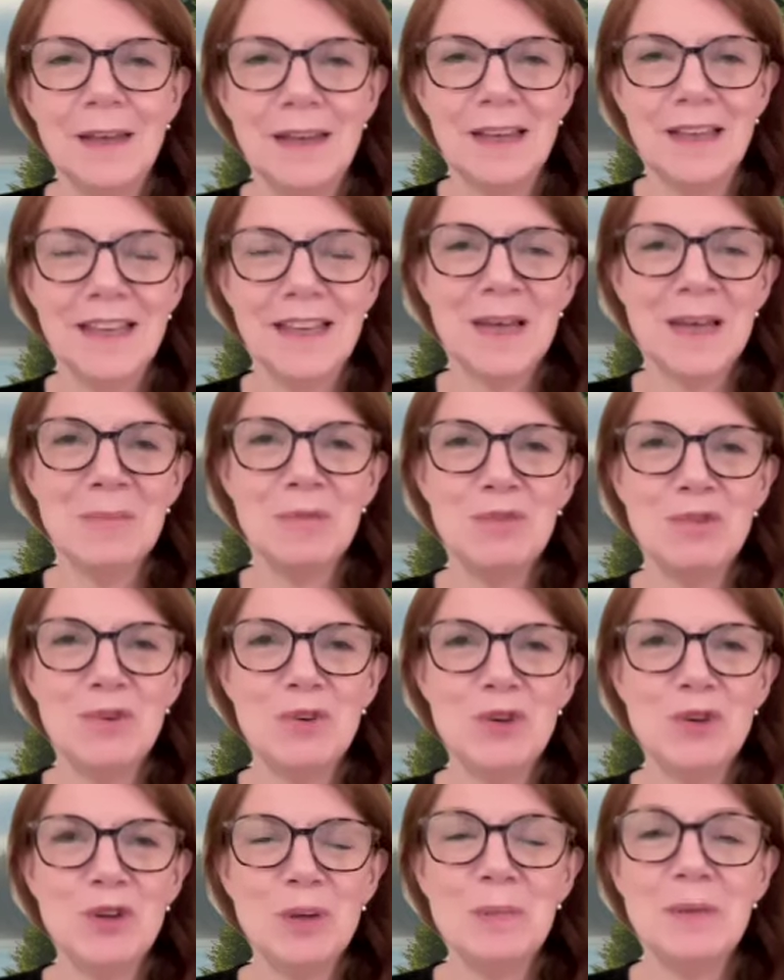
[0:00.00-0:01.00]
Hi, I'm
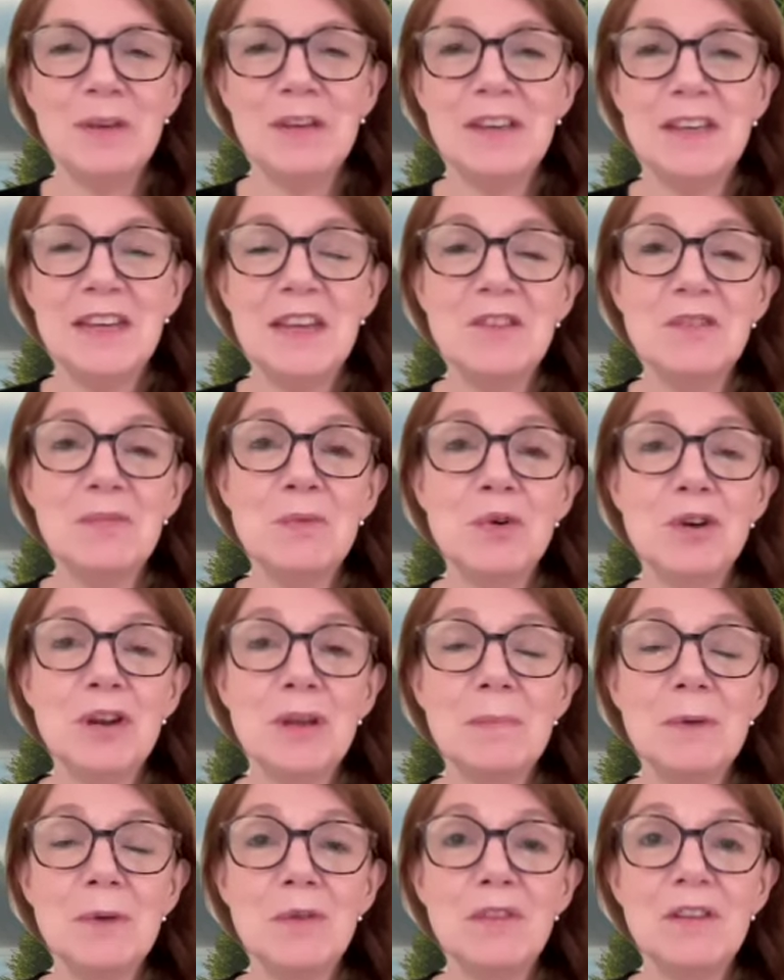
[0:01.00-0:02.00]
Joan Newcomb, and today's
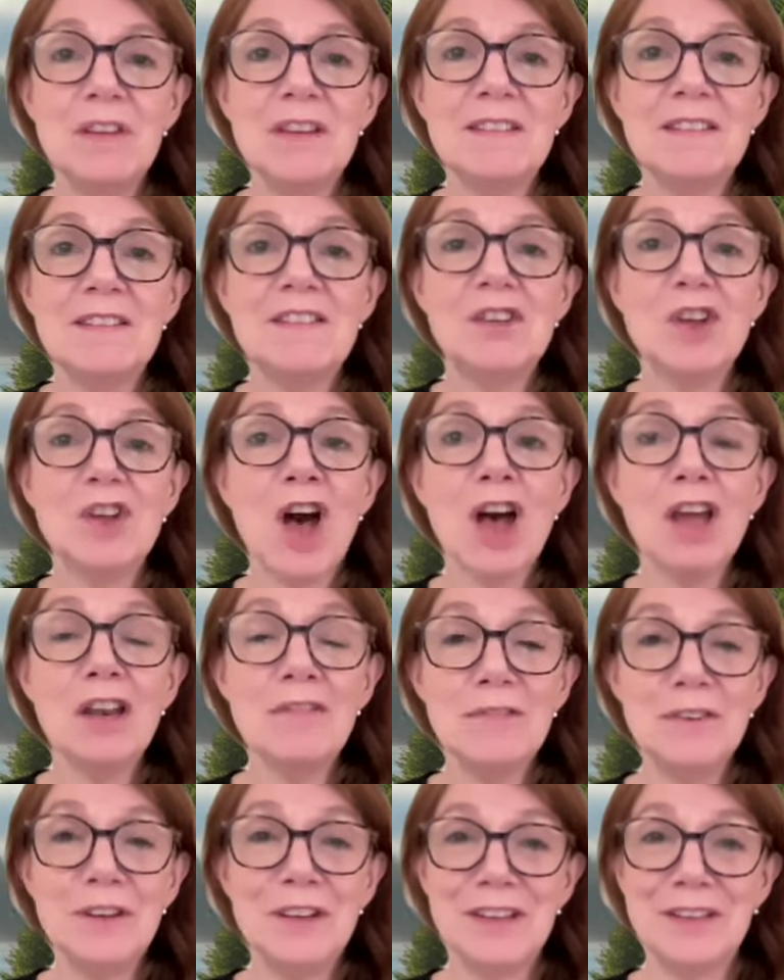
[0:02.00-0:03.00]
Morning Musings is
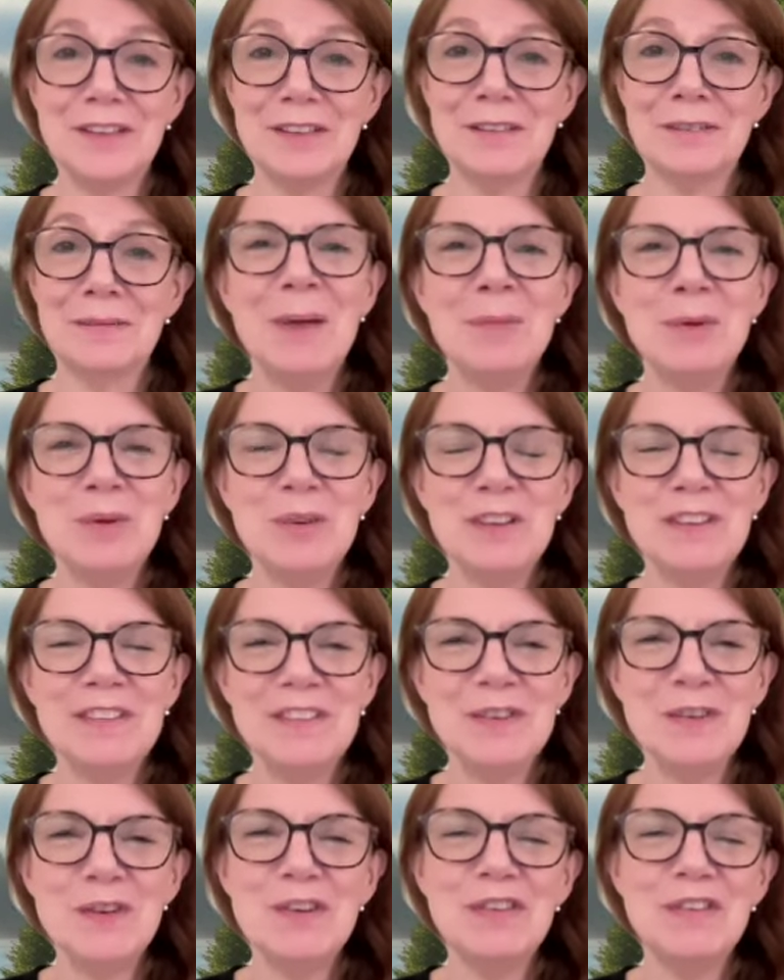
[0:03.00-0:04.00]
confidence. I'm doing a
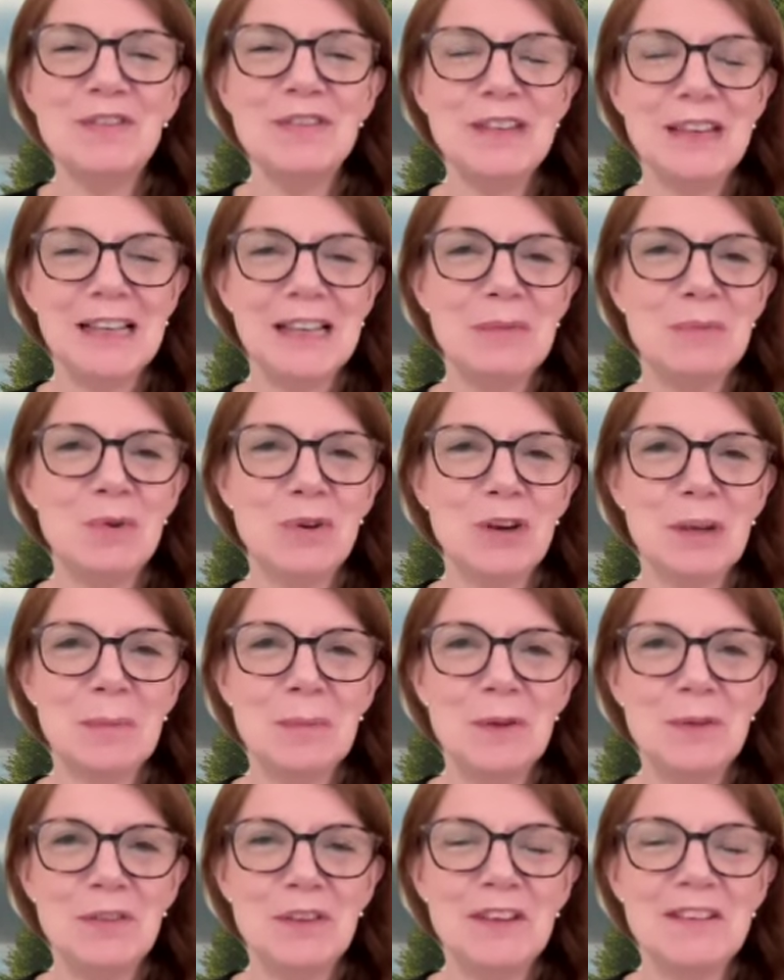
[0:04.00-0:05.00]
series of daily morning
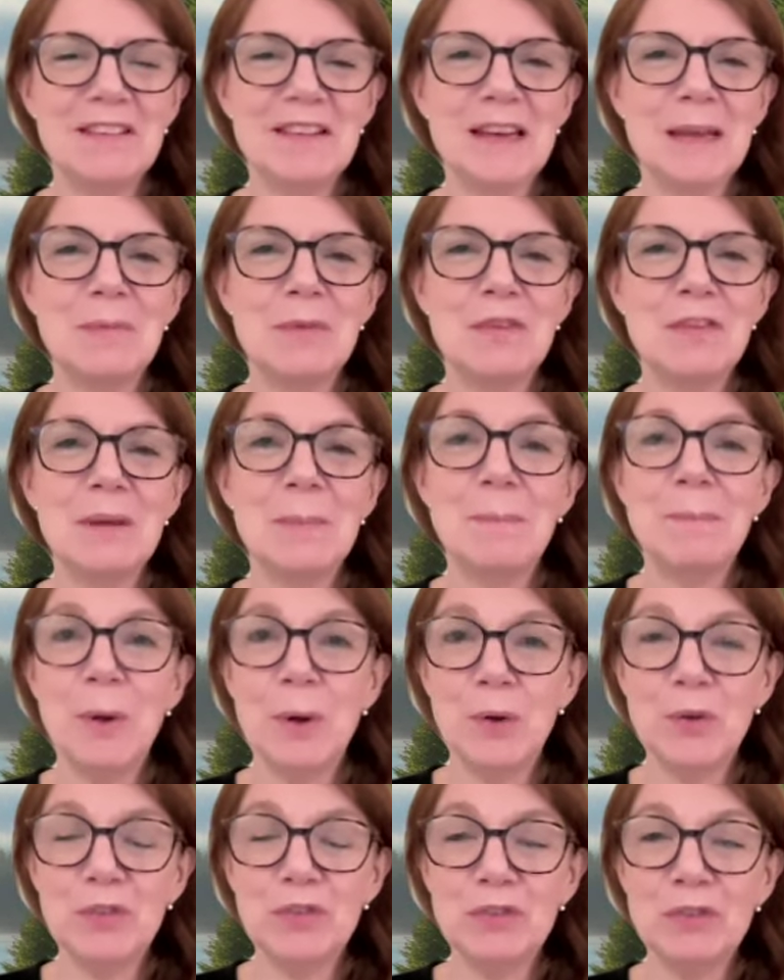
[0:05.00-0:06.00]
musings, and I'm using
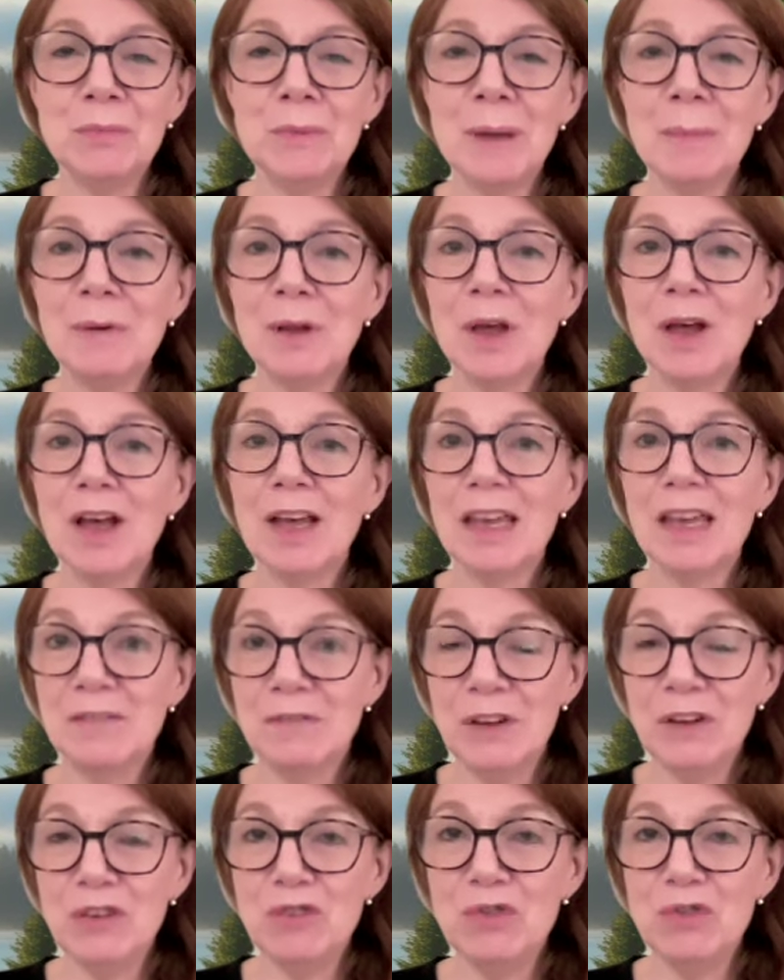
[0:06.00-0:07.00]
posts from my blog,
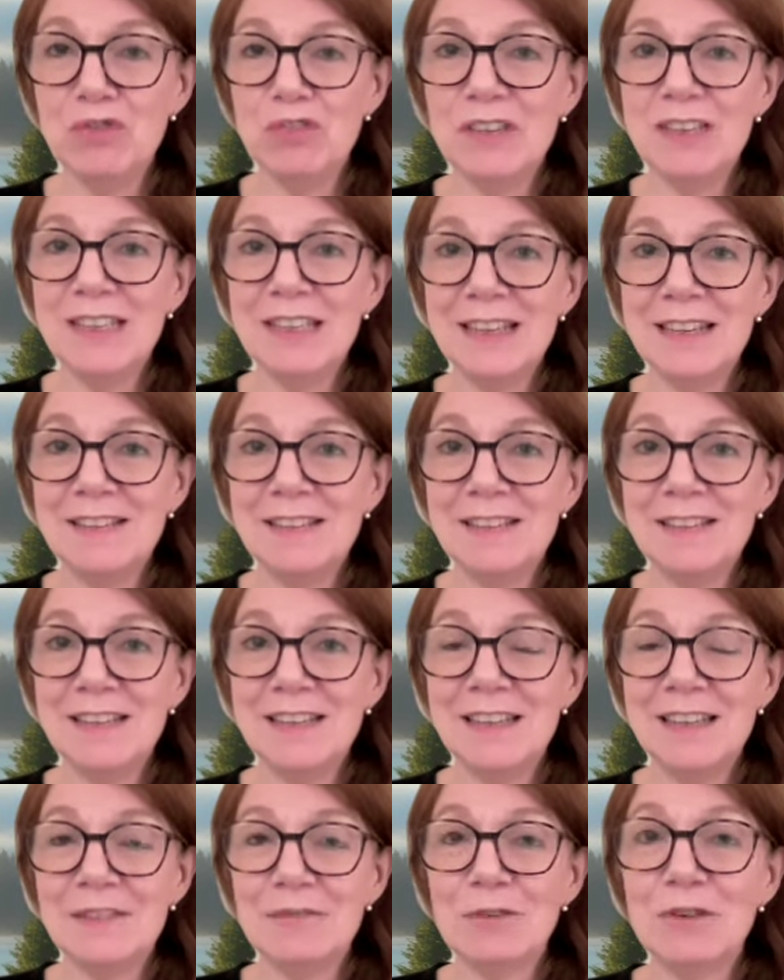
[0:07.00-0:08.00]
Adventures in
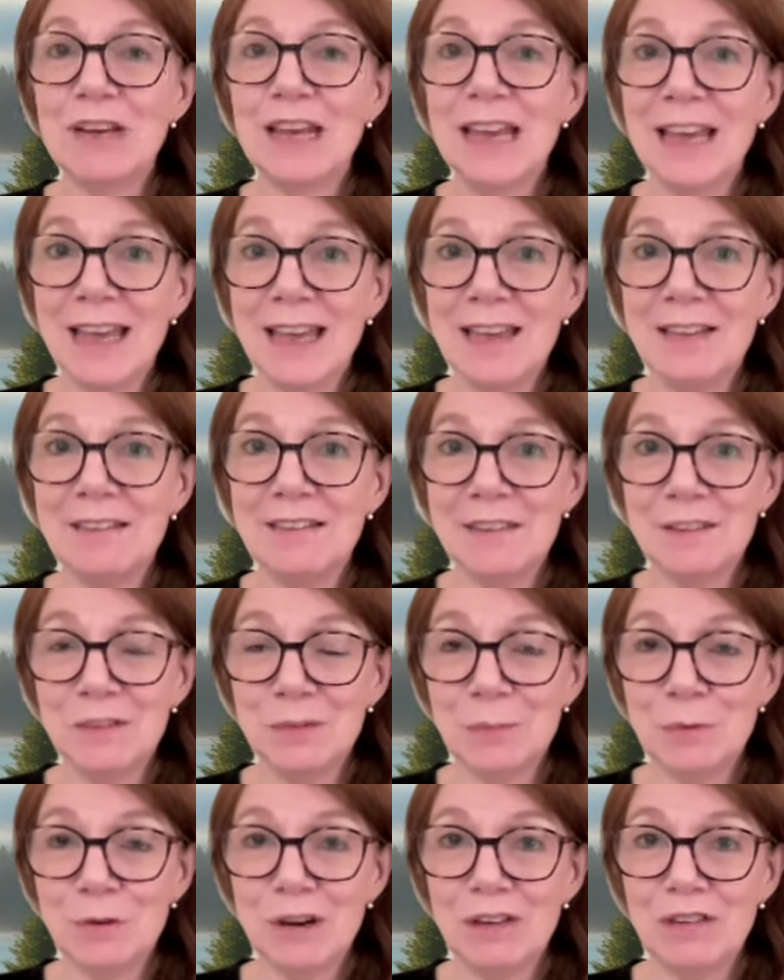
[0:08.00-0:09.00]
Density and Effort, as
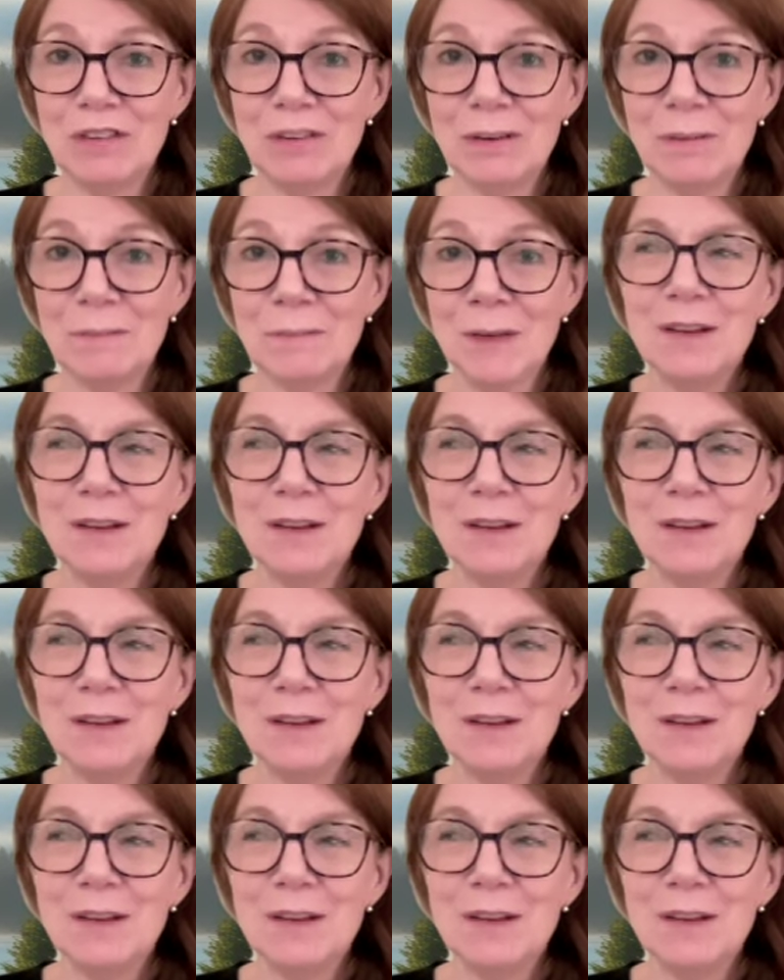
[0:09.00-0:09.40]
inspiration.